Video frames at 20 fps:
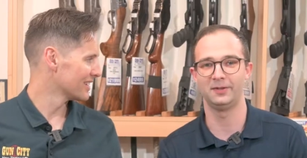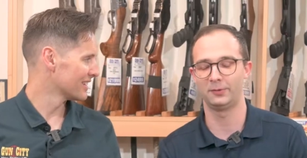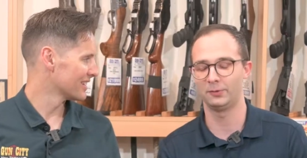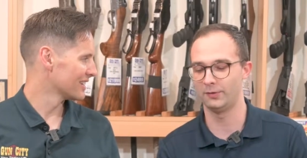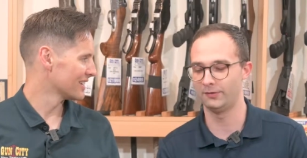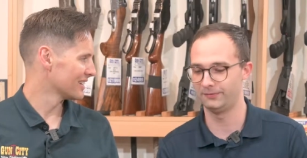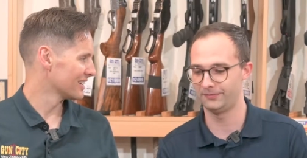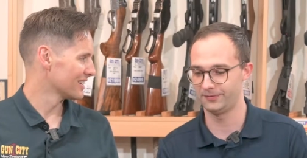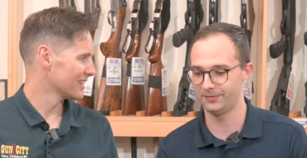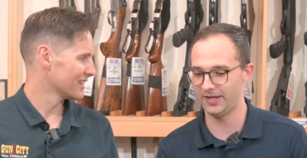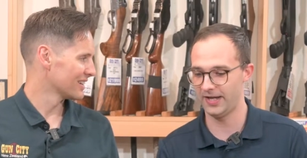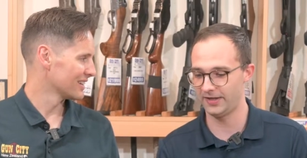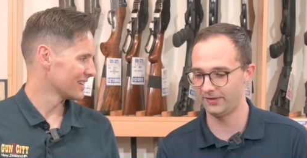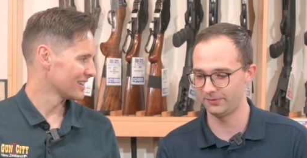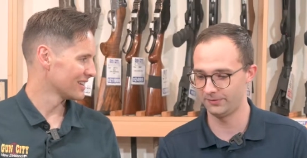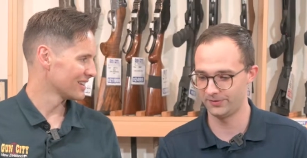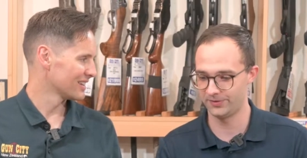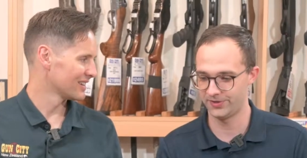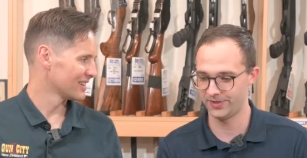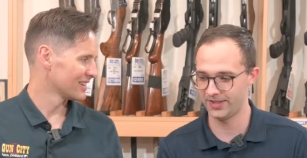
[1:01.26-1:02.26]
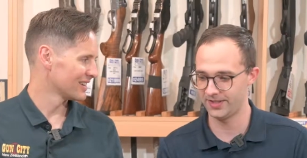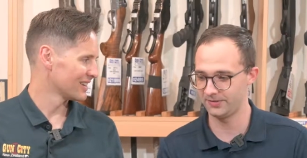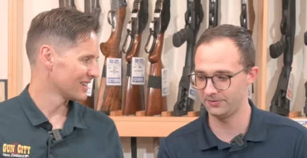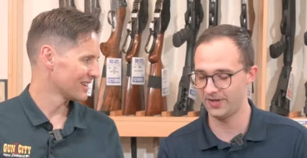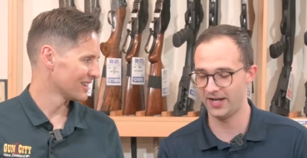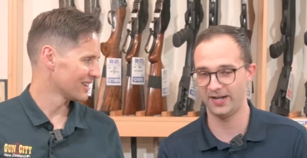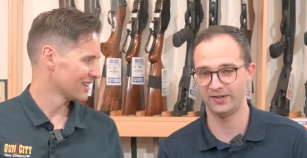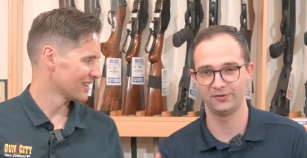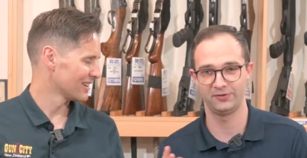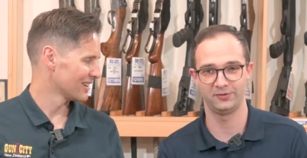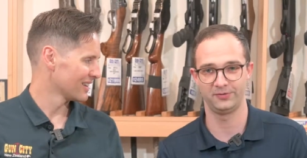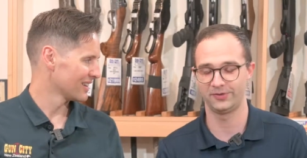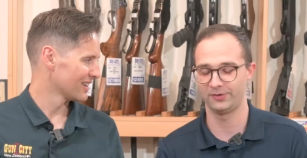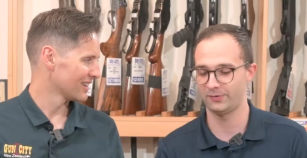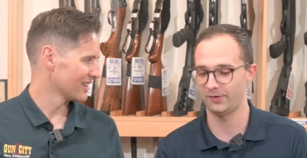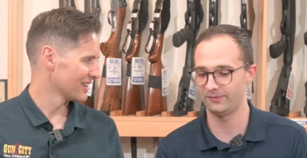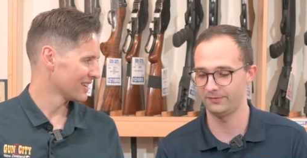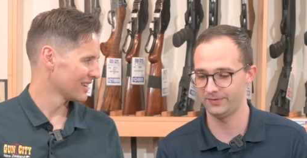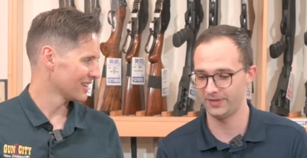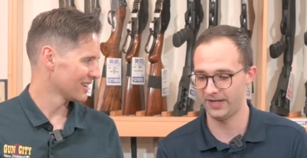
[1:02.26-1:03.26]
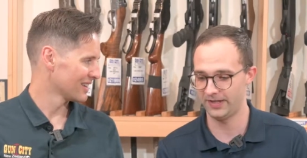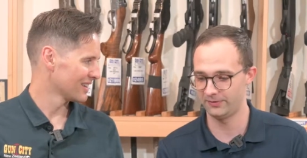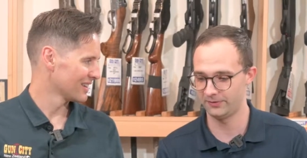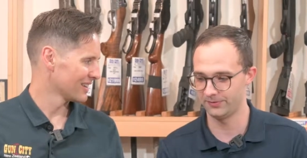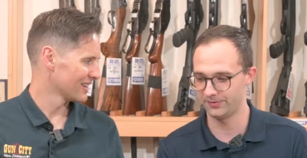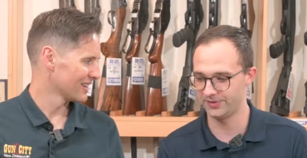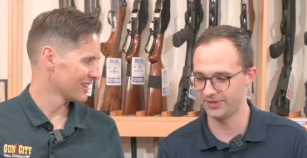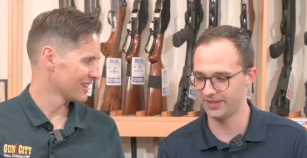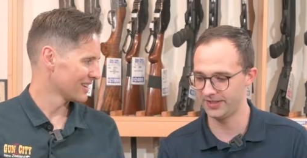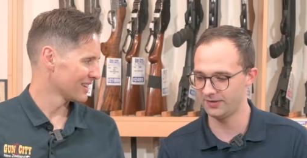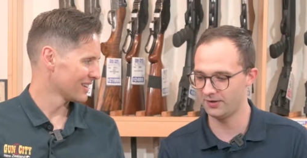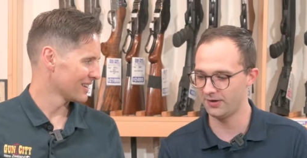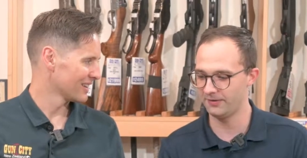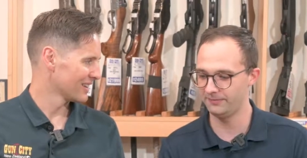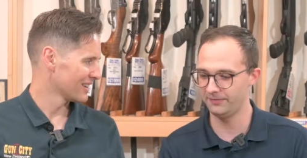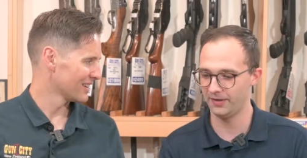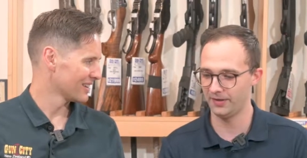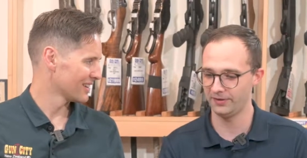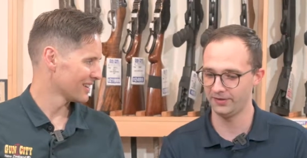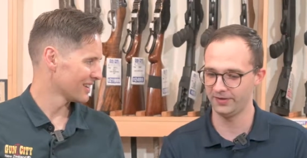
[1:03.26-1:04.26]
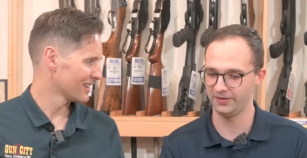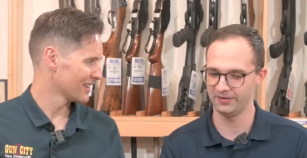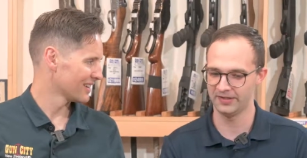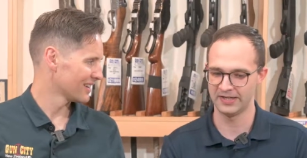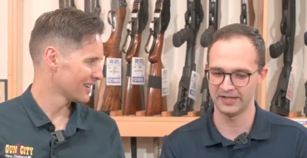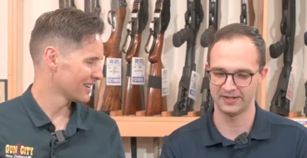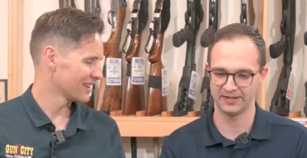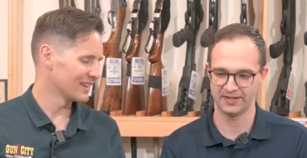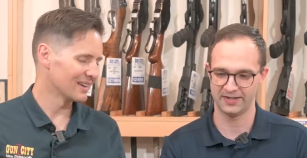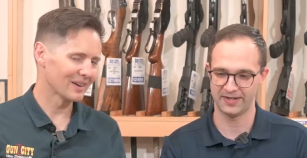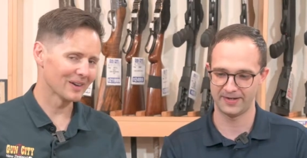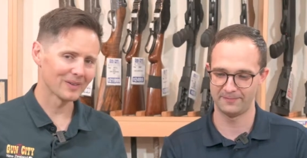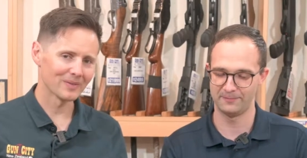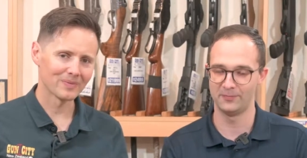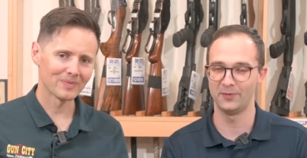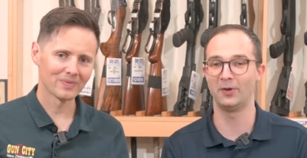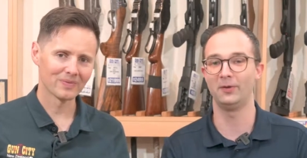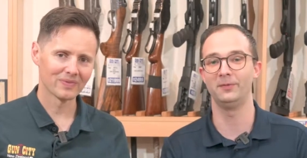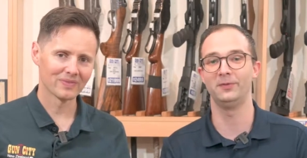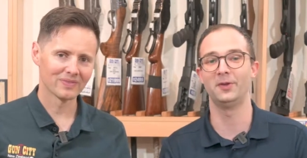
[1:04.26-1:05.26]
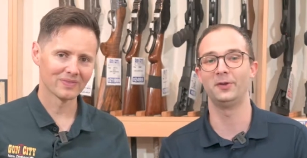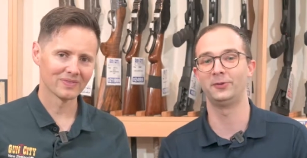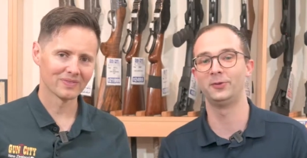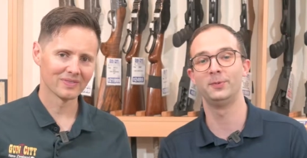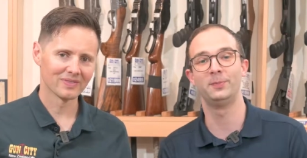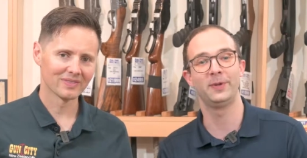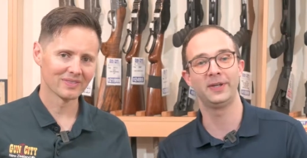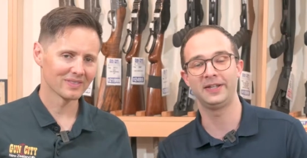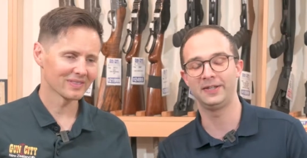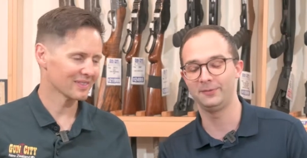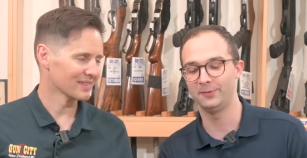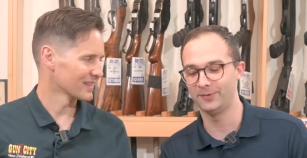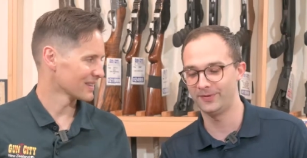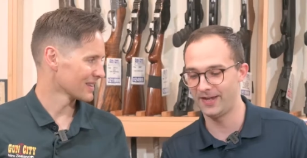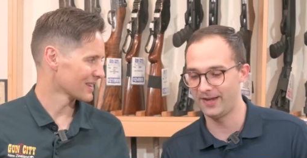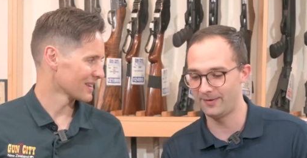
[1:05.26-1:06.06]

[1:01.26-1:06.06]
Speaker 1: equivalent accuracy or Anschutz equivalent accuracy. I found it um, not, not too picky with